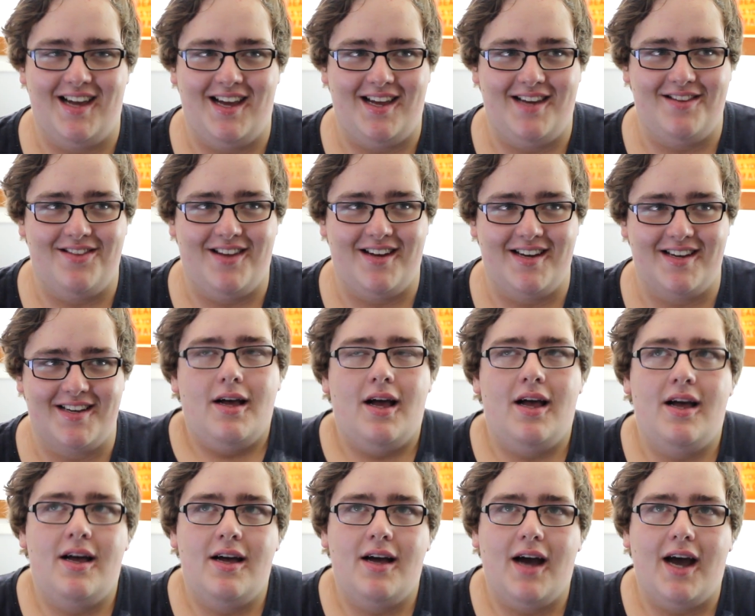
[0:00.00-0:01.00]
And like,
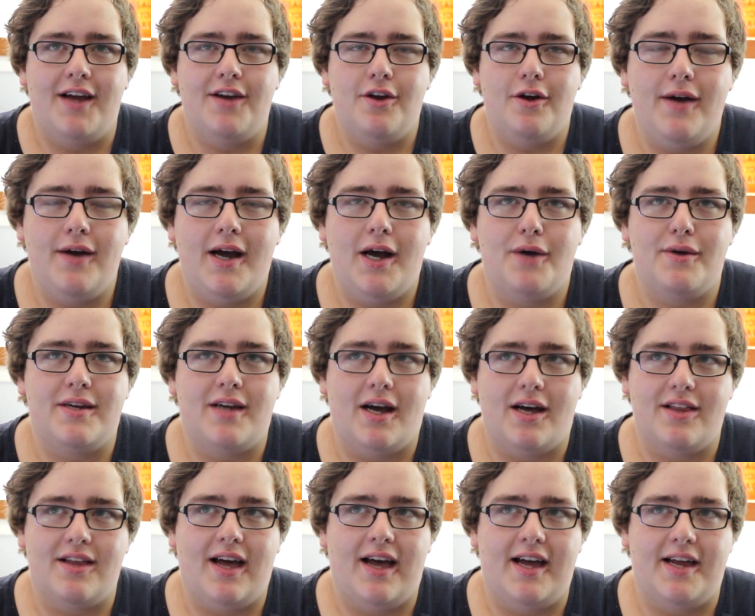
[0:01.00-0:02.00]
I how in
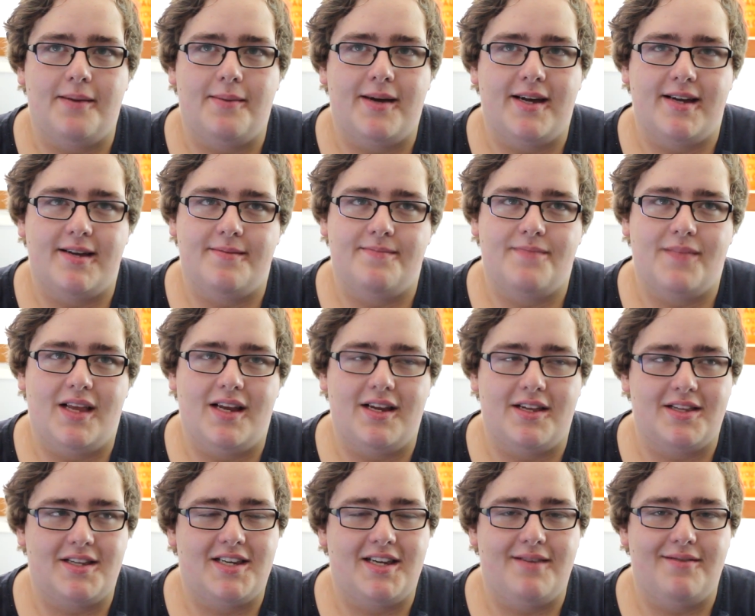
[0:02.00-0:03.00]
other anime and
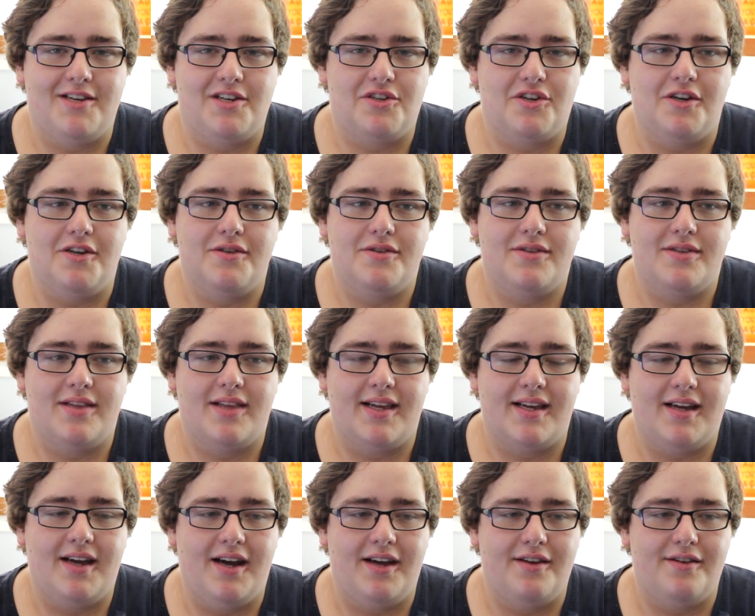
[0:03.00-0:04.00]
other TV shows, they
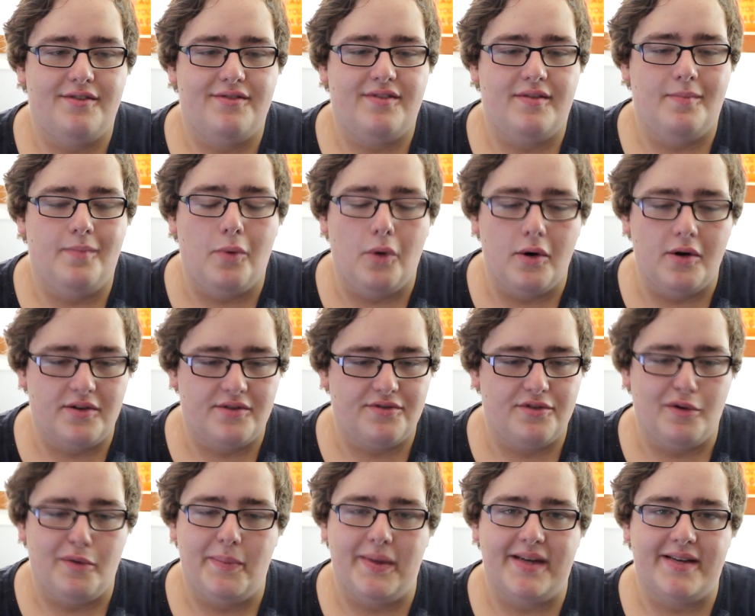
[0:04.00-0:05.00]
kind of mourn
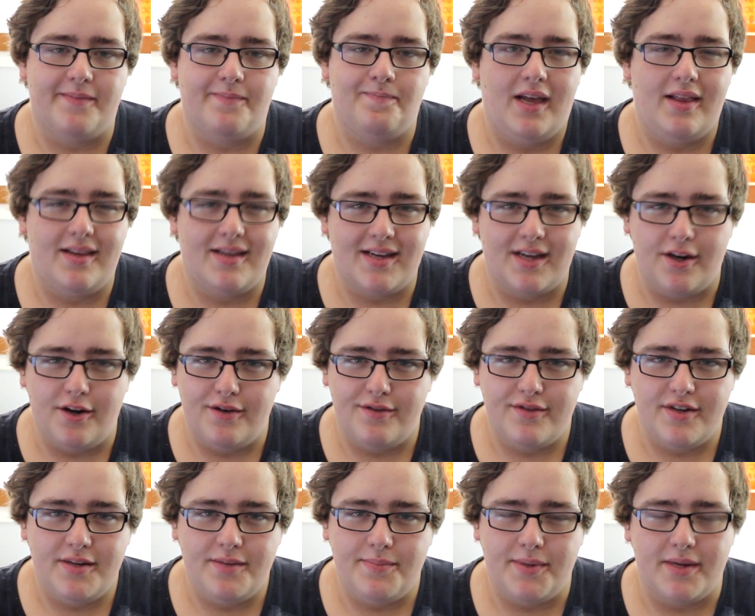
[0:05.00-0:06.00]
for a bit and then get
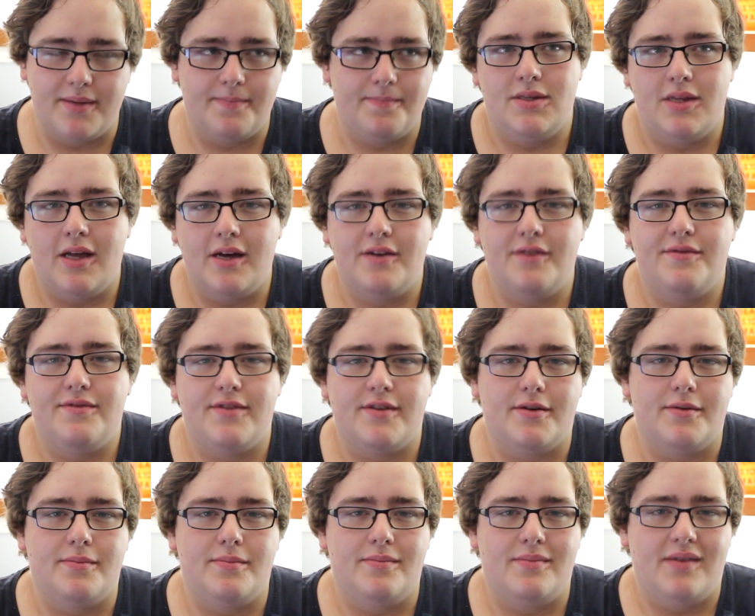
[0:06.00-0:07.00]
over it, but none of
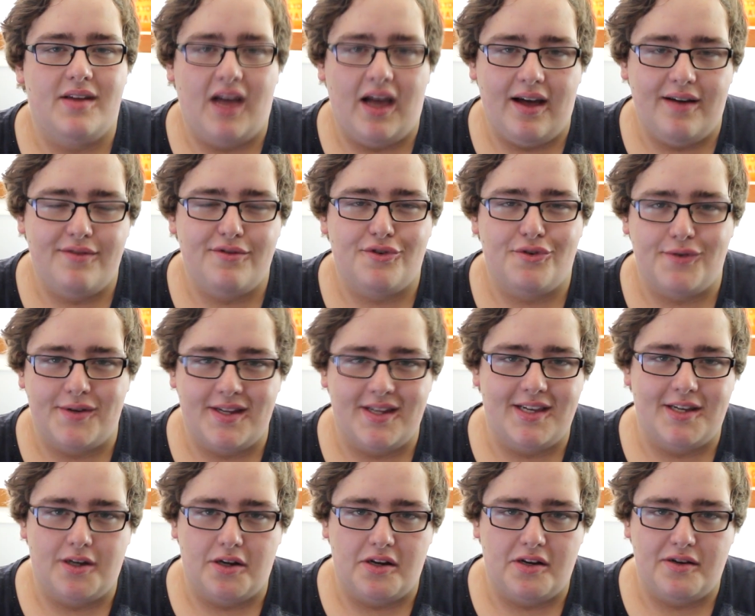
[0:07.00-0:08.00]
them ever
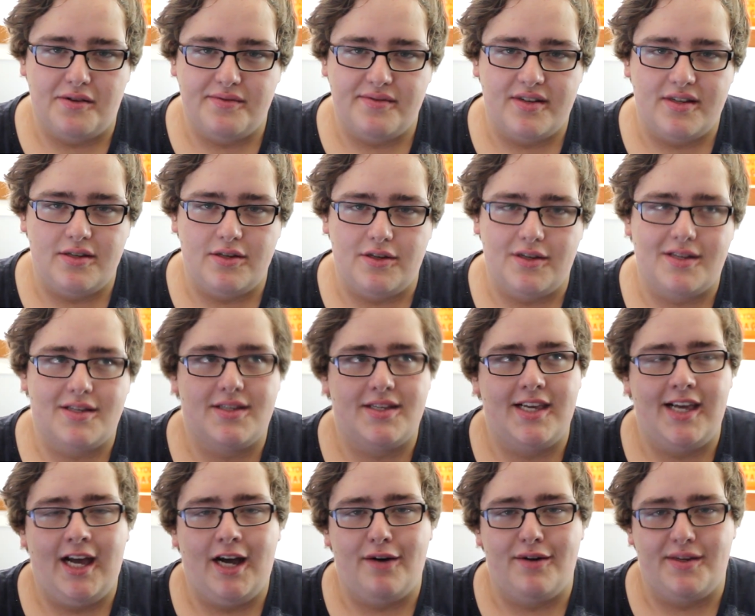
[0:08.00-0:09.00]
really got over it. You could
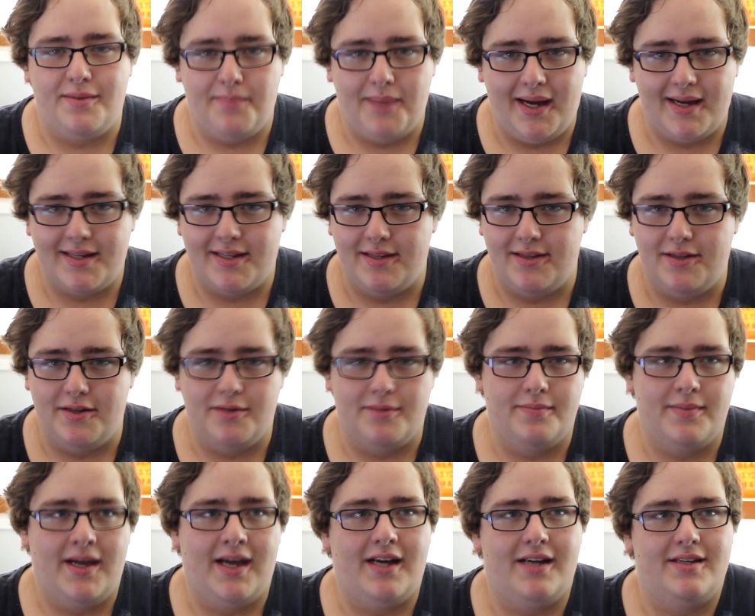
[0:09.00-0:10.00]
see how it impacted
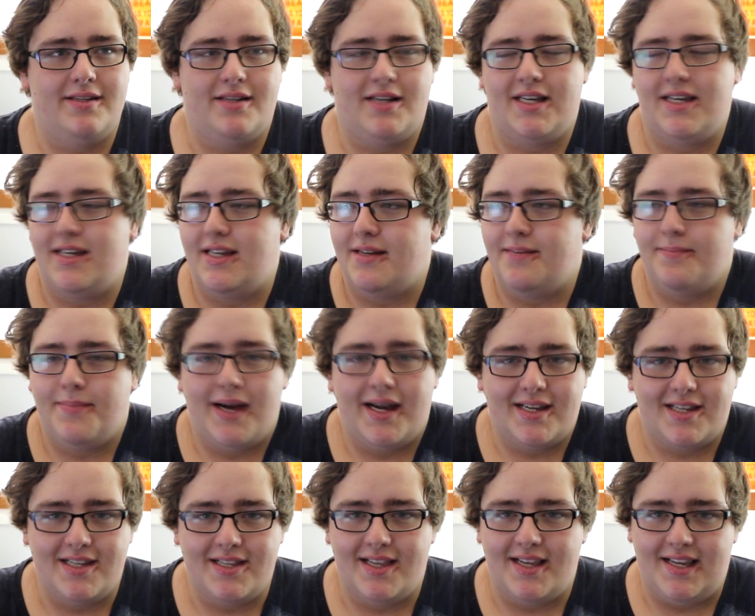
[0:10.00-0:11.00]
them, how it
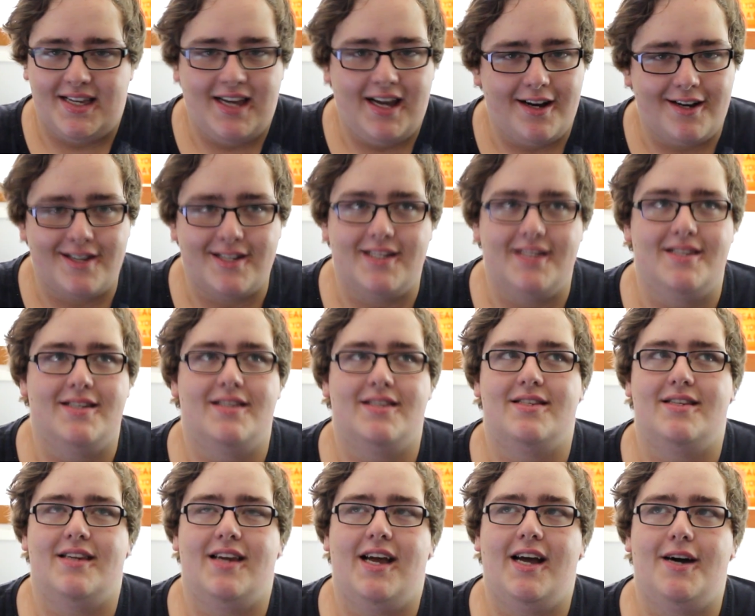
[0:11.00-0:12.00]
impacted their
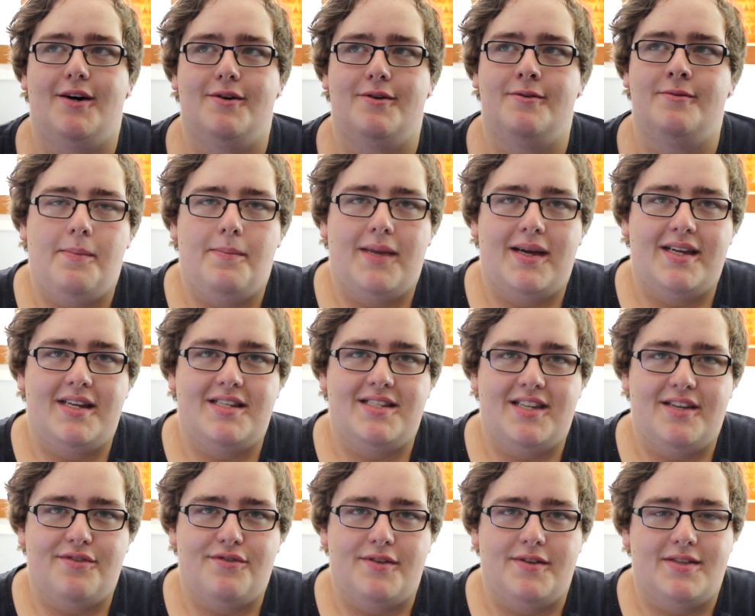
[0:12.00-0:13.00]
characters, and how it made a
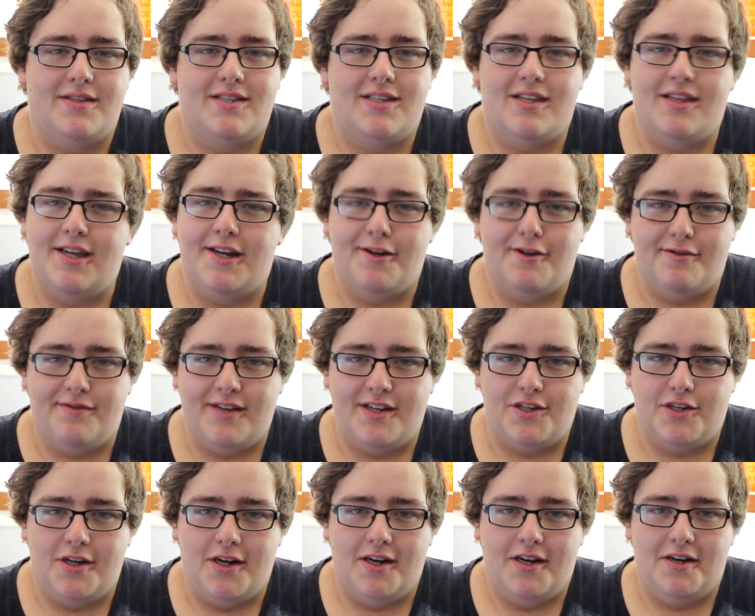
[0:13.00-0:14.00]
difference to their
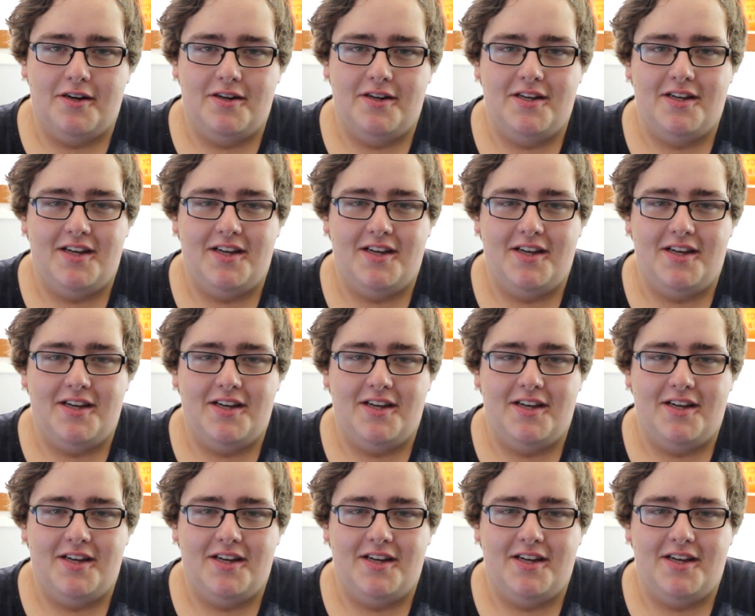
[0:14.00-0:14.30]
adventure,